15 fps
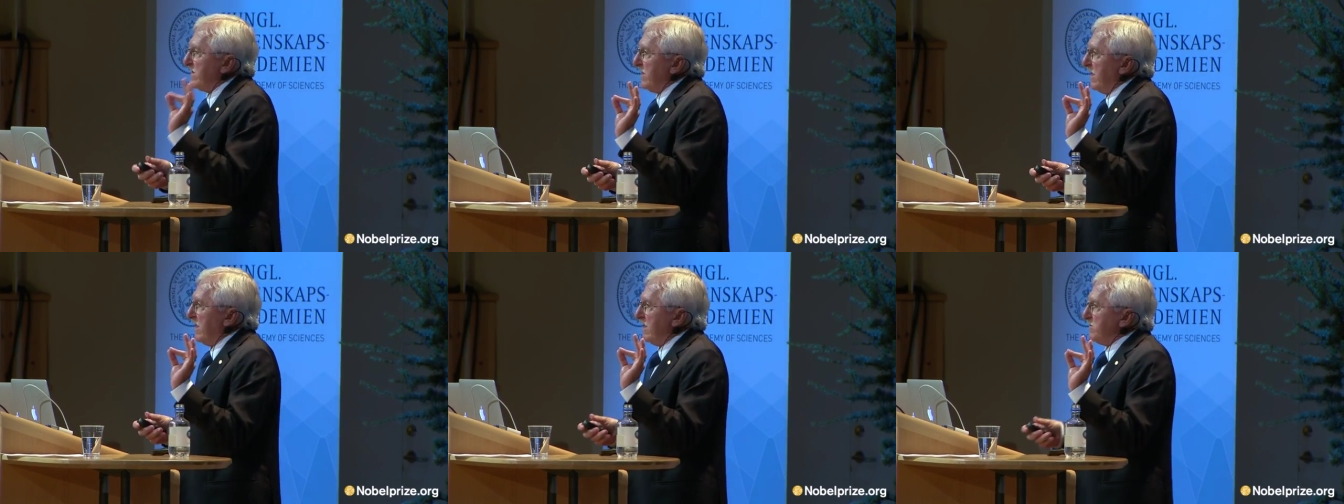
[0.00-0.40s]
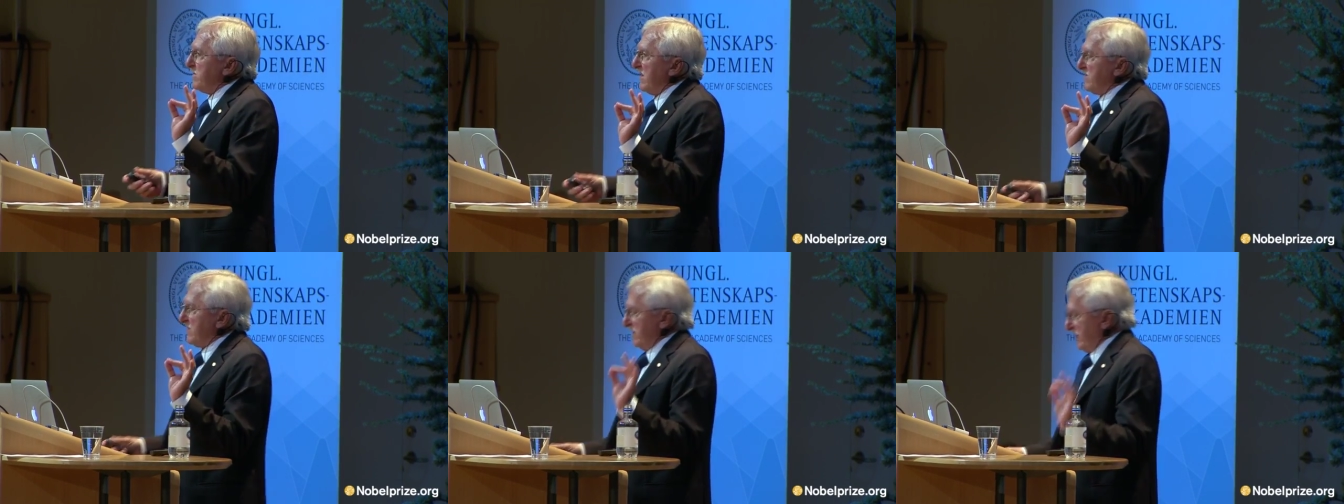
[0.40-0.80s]
the
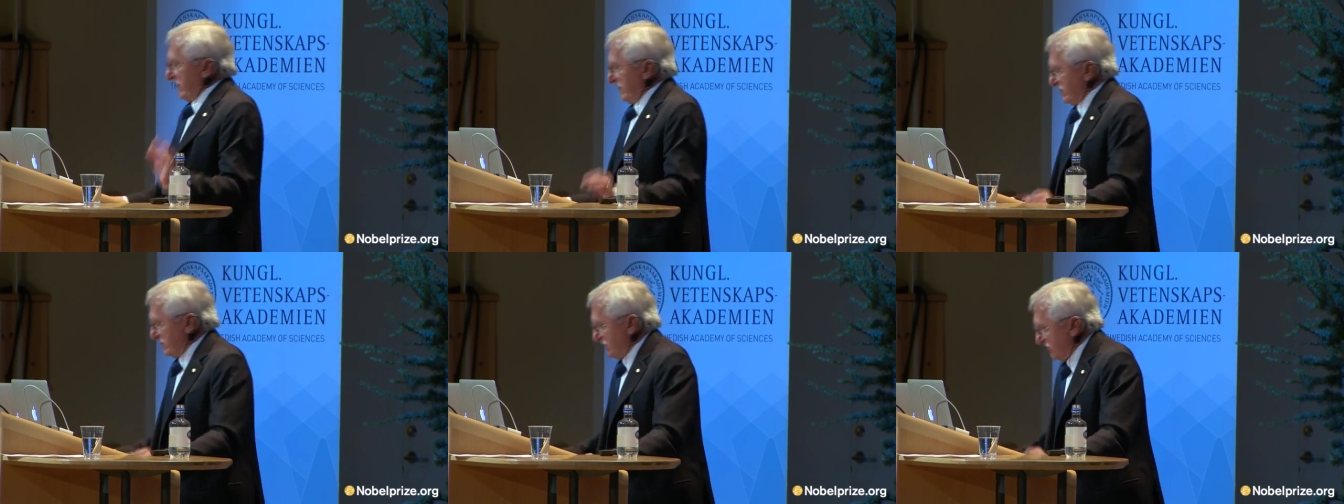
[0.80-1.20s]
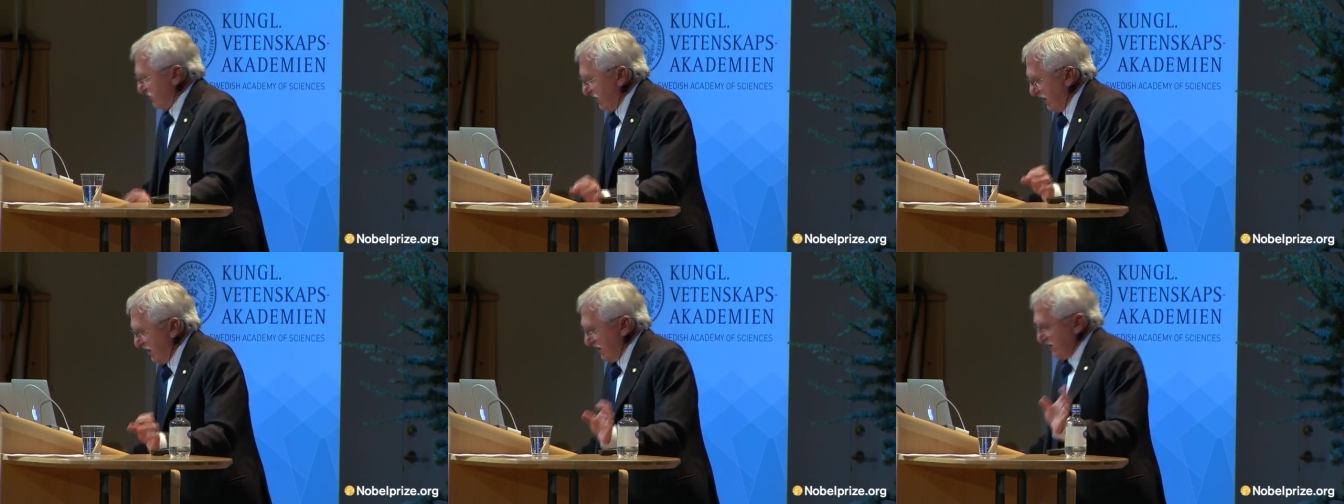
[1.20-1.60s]
unmethylated
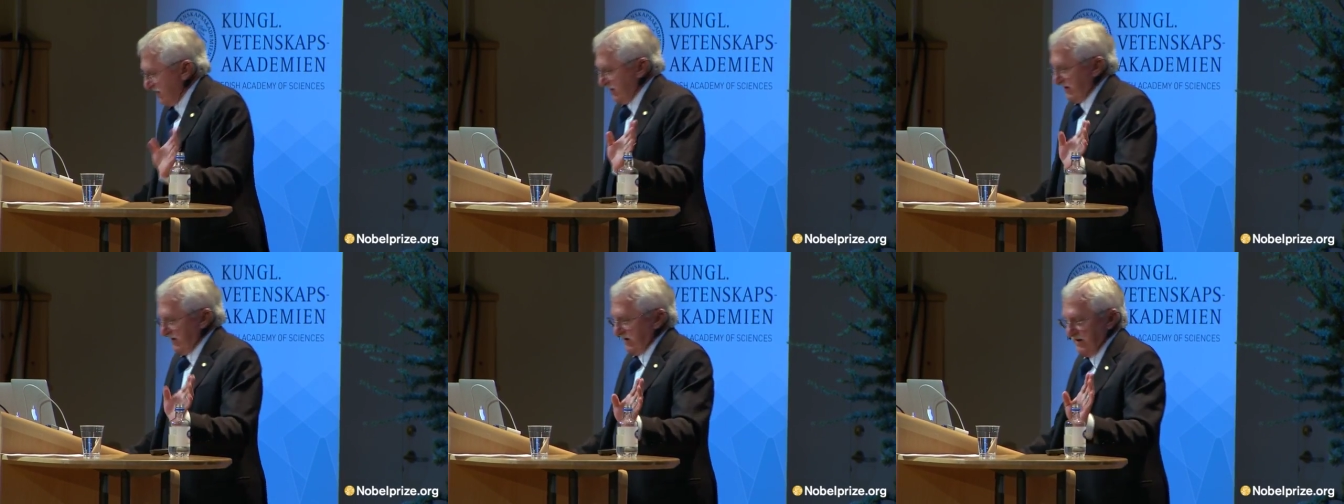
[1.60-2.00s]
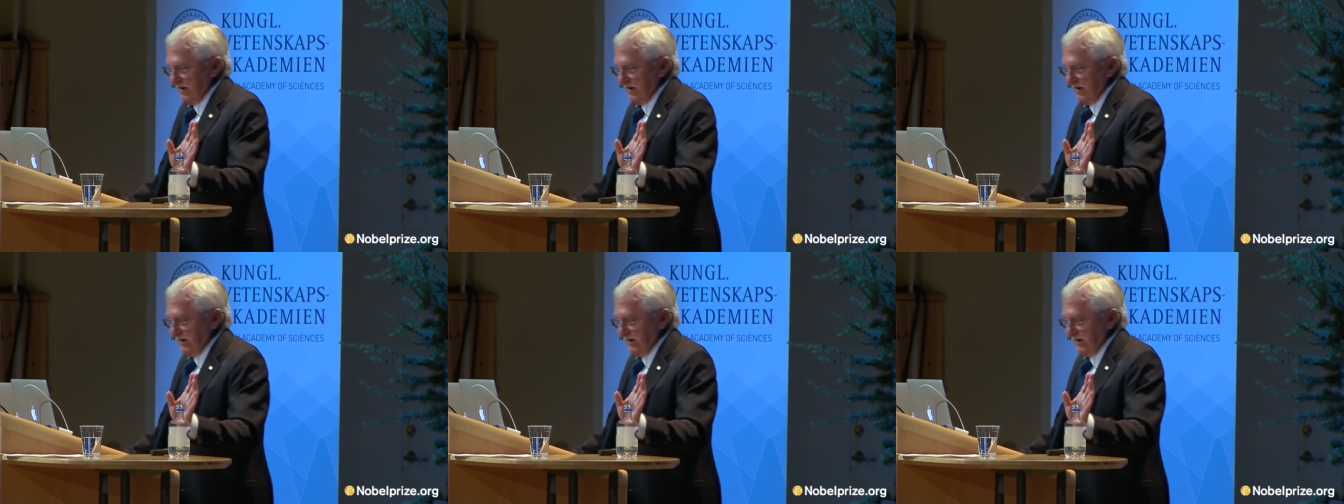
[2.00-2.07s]
strand